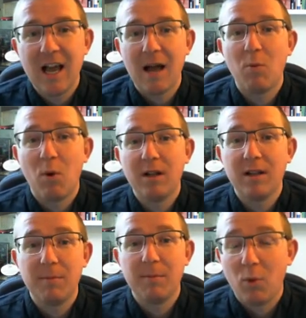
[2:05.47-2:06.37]
And one
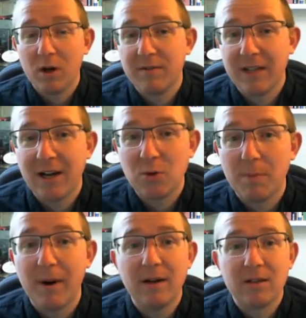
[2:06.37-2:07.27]
of the actual
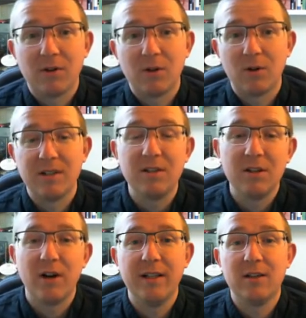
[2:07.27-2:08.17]
parts of our course is to
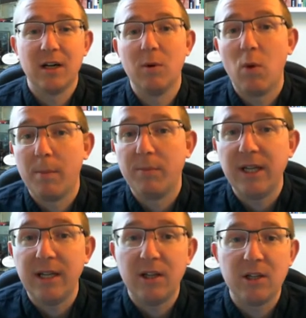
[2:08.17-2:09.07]
try to determine what
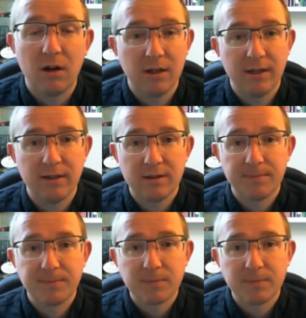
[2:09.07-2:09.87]
breed each dog is.